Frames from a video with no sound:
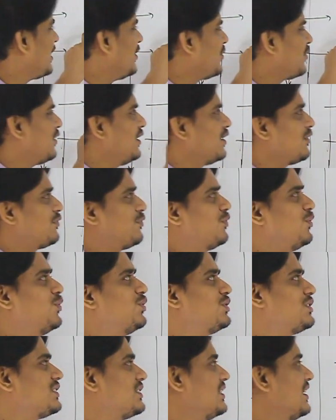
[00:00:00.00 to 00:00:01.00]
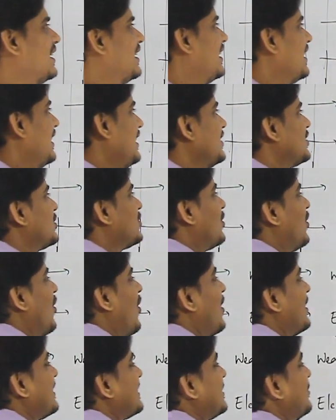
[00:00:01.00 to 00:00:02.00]
nuclear force is
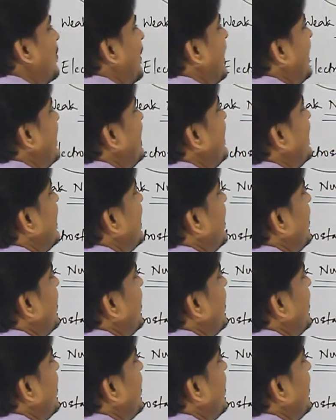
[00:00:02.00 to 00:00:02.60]
caused by